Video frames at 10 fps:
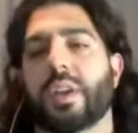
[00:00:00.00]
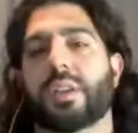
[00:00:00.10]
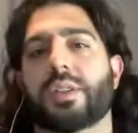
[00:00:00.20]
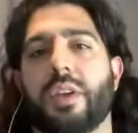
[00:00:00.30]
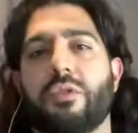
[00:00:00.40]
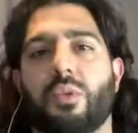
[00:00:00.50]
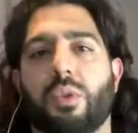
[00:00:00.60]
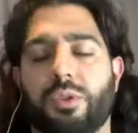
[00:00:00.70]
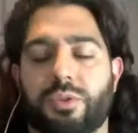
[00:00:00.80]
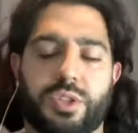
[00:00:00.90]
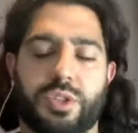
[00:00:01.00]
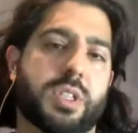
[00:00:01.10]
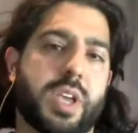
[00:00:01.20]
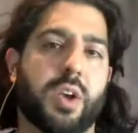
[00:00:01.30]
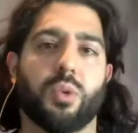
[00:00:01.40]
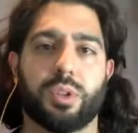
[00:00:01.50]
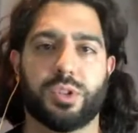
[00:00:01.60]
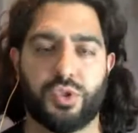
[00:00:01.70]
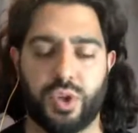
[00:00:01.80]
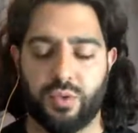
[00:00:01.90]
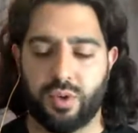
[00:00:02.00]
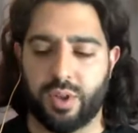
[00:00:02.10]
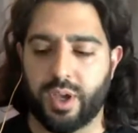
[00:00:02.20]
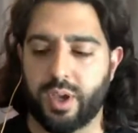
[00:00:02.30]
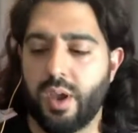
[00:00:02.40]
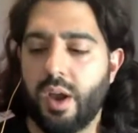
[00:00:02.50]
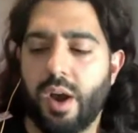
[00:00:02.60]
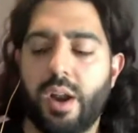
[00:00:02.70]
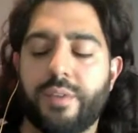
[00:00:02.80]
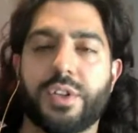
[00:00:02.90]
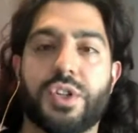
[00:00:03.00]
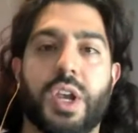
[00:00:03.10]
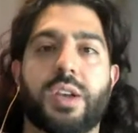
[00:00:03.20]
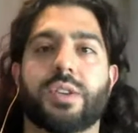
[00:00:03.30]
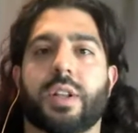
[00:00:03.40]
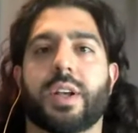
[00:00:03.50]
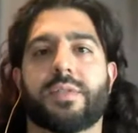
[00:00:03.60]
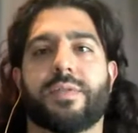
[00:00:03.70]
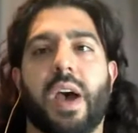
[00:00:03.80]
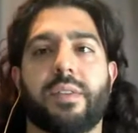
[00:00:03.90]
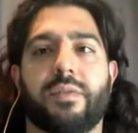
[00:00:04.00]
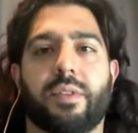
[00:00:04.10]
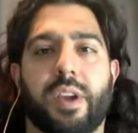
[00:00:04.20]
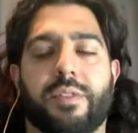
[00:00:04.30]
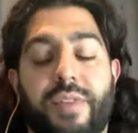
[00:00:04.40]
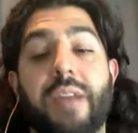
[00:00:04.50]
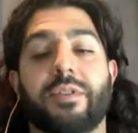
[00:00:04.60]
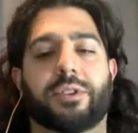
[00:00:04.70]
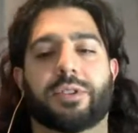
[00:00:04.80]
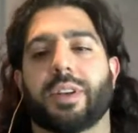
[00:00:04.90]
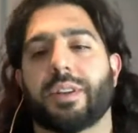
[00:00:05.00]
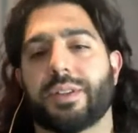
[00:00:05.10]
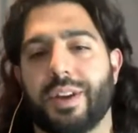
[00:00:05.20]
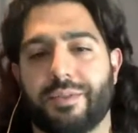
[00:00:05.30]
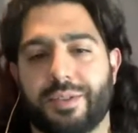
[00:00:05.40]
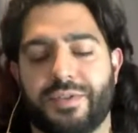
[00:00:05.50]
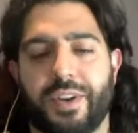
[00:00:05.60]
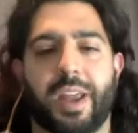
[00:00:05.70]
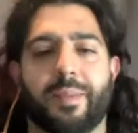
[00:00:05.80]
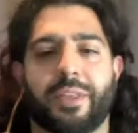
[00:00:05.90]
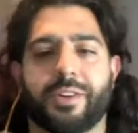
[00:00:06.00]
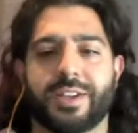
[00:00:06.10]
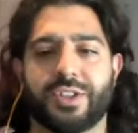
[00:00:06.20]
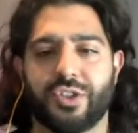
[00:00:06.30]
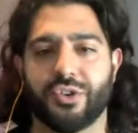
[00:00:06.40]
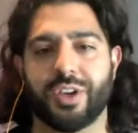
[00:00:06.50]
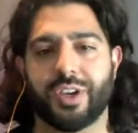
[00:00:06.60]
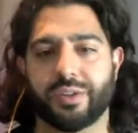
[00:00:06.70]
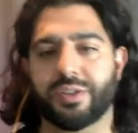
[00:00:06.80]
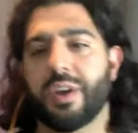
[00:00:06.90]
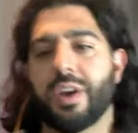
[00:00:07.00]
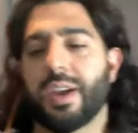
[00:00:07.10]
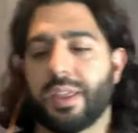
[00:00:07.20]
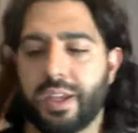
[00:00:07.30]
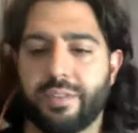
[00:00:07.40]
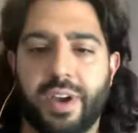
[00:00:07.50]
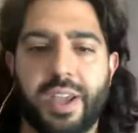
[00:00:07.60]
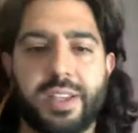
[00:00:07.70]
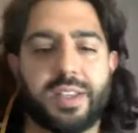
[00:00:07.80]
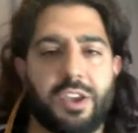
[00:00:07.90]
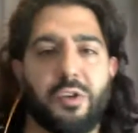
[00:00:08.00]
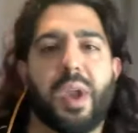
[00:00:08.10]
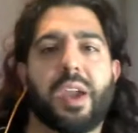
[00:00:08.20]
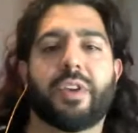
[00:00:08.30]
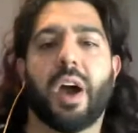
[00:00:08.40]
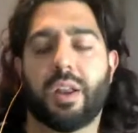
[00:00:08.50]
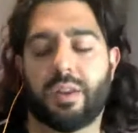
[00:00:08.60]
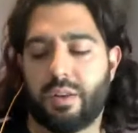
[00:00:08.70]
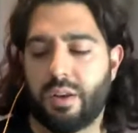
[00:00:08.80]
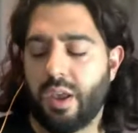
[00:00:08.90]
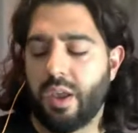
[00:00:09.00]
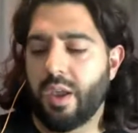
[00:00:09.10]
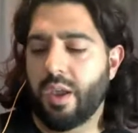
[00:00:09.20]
the Cassandra world or just the tech world in general, like enough has changed in the last 5 years. Like let's forget about the last 30 years. The advice that you may have gotten